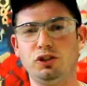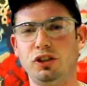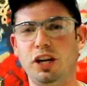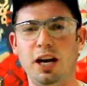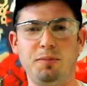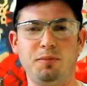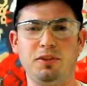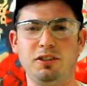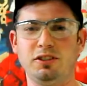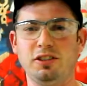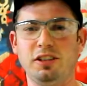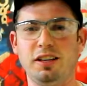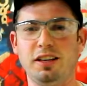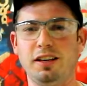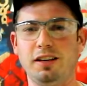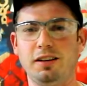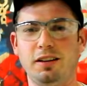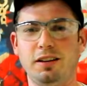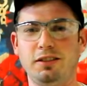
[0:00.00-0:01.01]
tape this
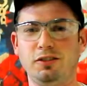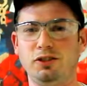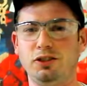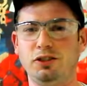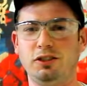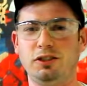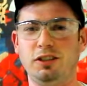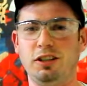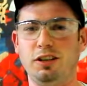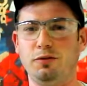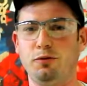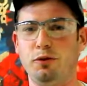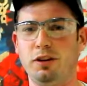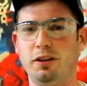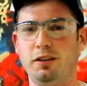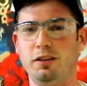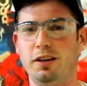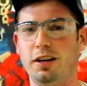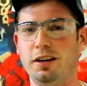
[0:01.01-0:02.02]
thing and just see if we
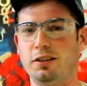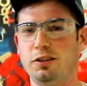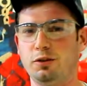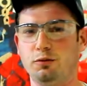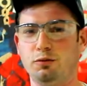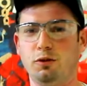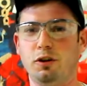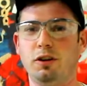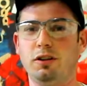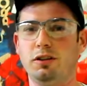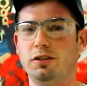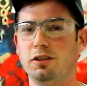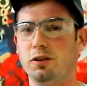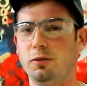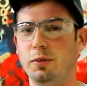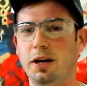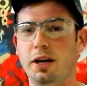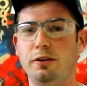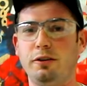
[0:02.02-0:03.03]
can get it to run until the
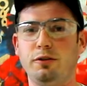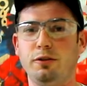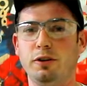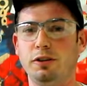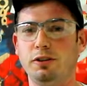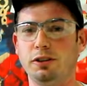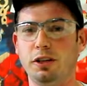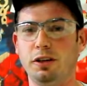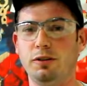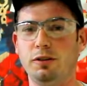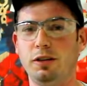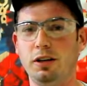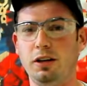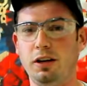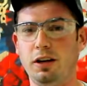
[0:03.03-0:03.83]
battery runs out.